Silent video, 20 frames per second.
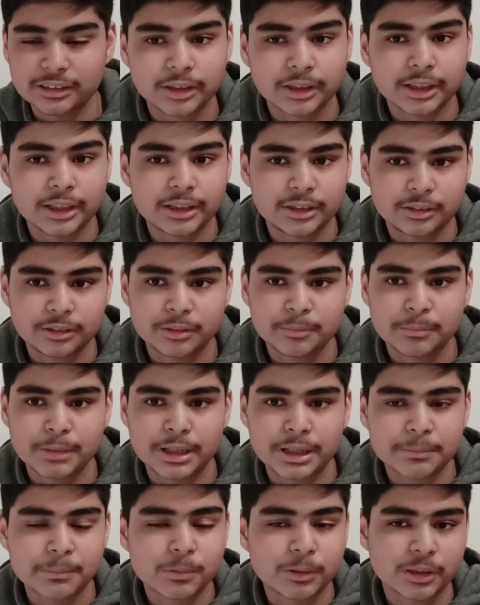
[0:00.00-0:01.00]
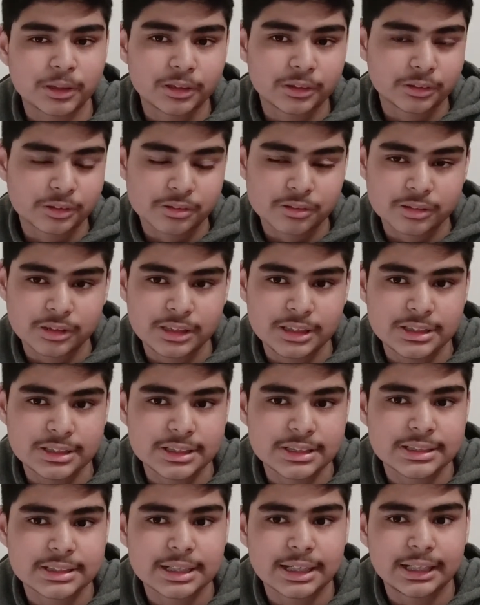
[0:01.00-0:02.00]
Again, the MacBook Air currently
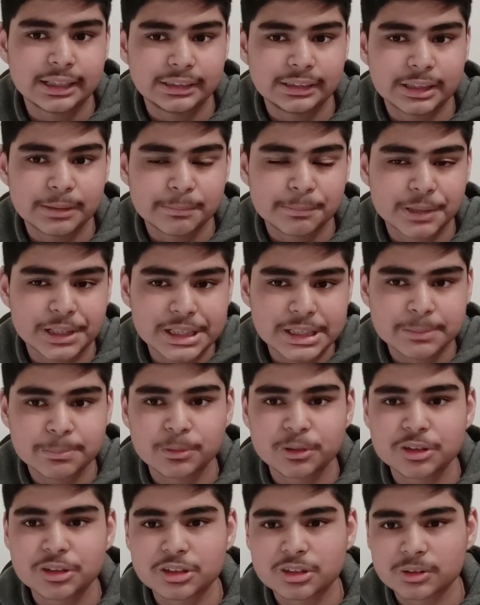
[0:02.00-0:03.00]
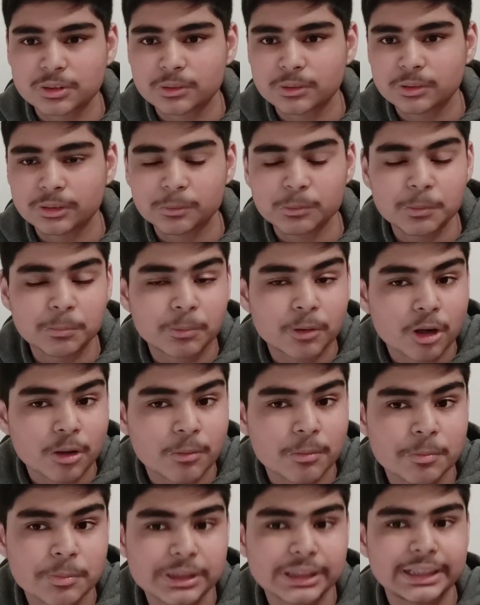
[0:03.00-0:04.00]
sits at that price point, so it will
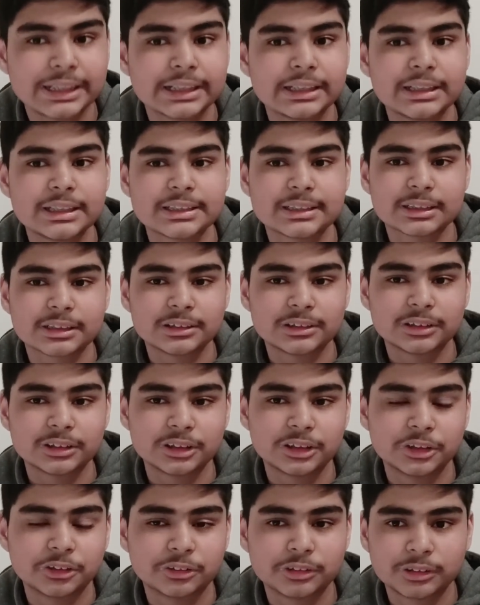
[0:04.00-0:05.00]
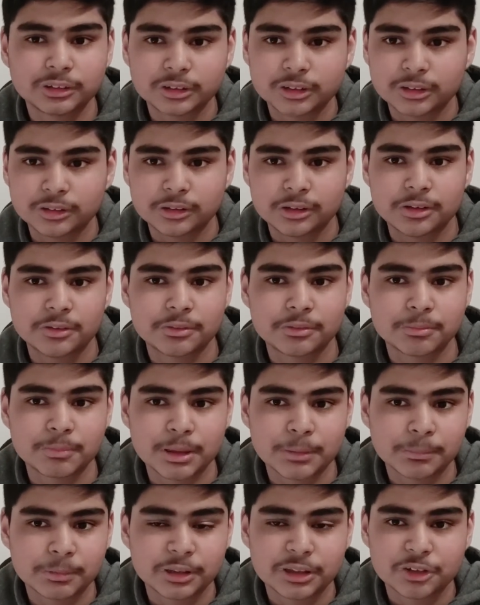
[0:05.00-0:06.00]
probably get discontinued if my
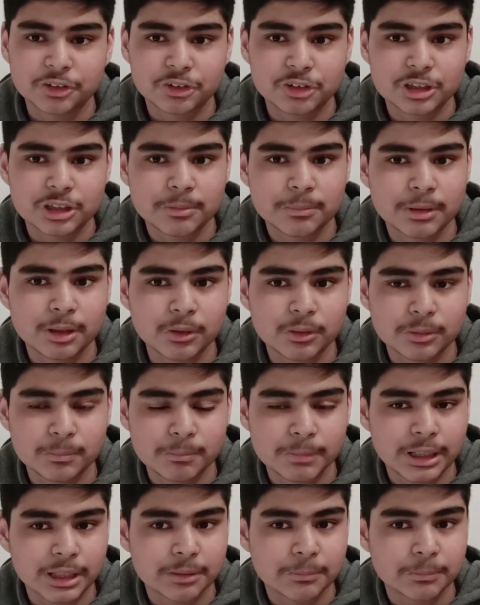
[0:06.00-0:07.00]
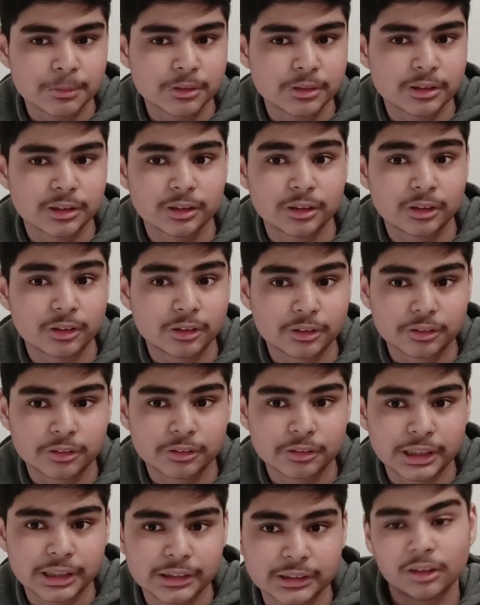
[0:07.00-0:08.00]
predictions about MacBook are
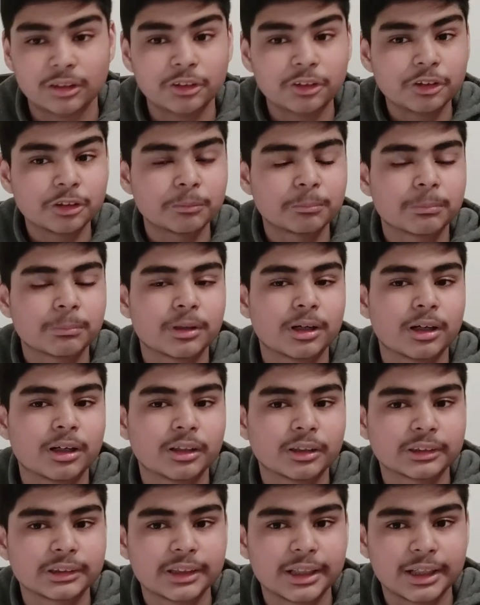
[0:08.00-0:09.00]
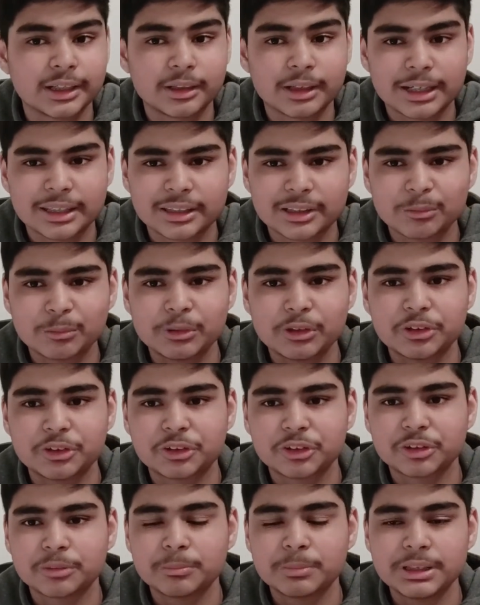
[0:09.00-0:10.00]
correct. Another product that I think we
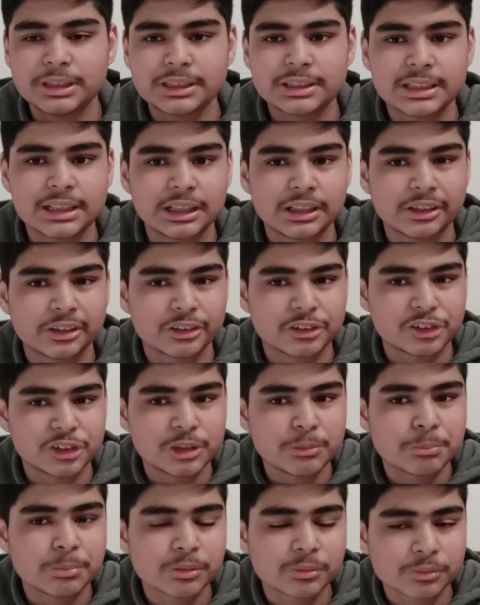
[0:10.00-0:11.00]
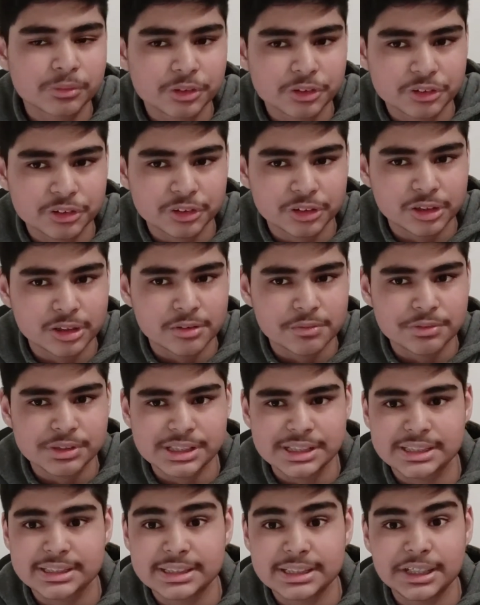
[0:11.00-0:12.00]
should be seeing a cheaper version of
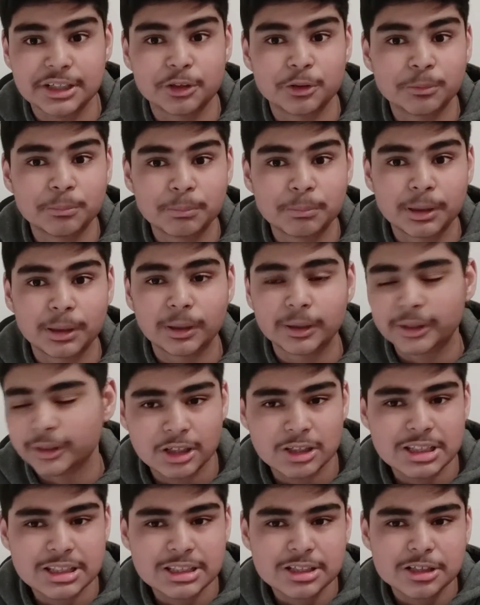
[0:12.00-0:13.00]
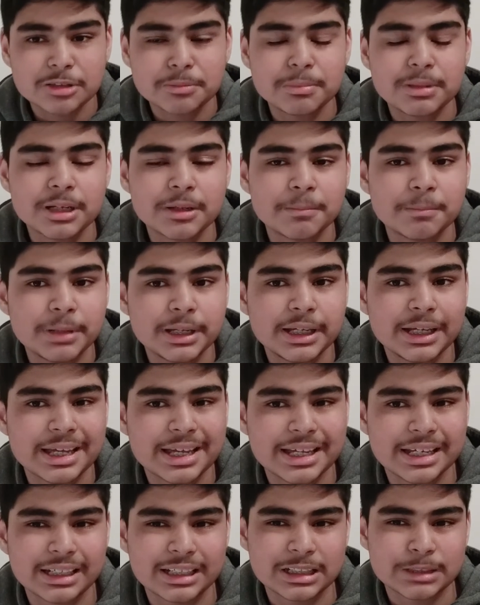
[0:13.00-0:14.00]
is the HomePod. Now, this could be a big
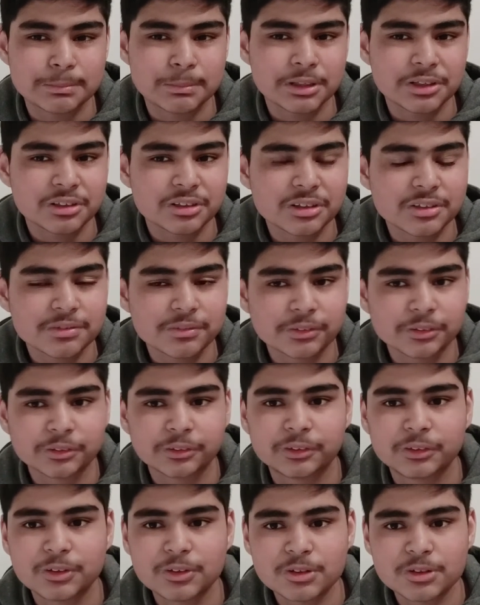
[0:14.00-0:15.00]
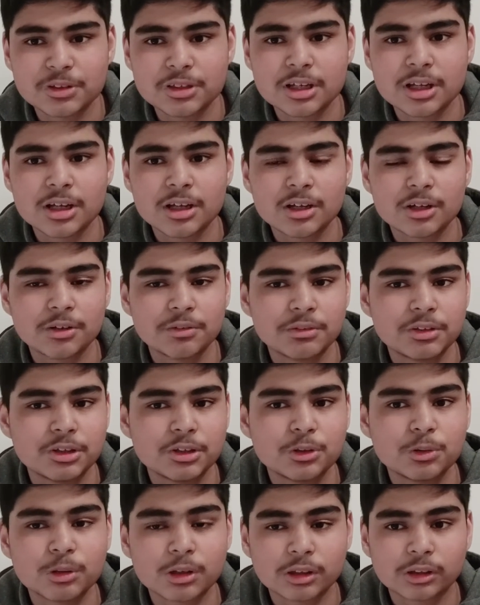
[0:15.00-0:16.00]
hit, especially for those of
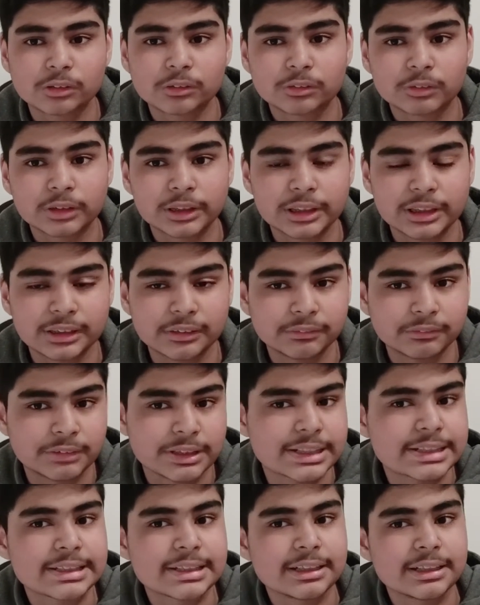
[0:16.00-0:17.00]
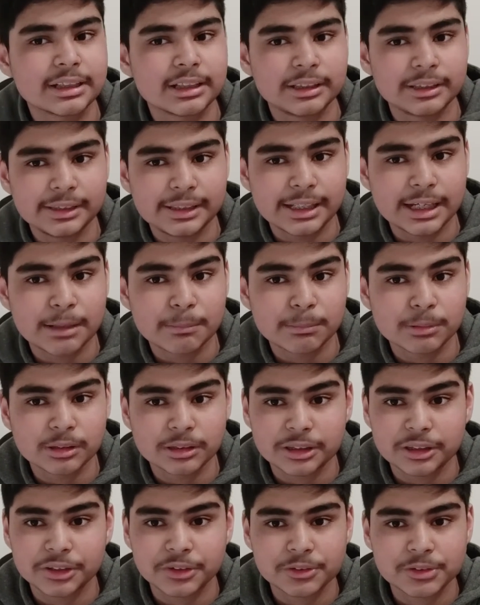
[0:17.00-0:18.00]
you who are already invested in the Apple
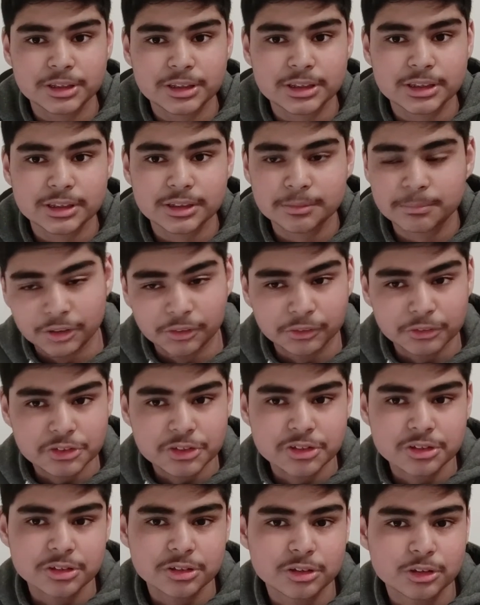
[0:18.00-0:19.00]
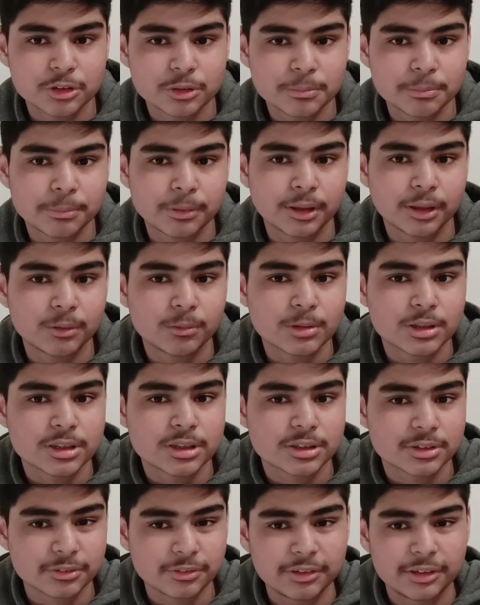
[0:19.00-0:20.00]
ecosystem. The original HomePod
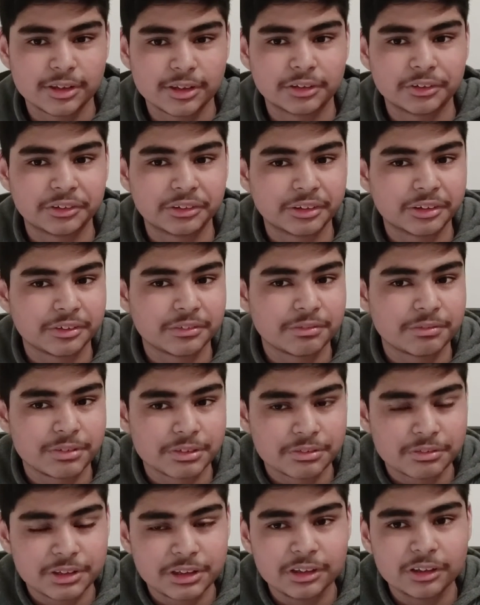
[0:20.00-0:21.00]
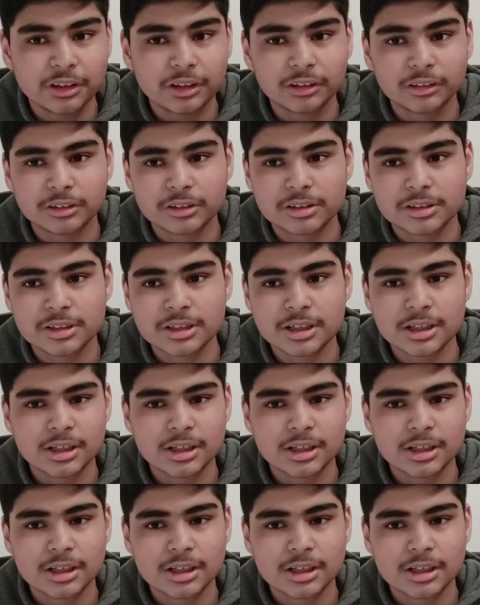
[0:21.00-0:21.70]
was $350.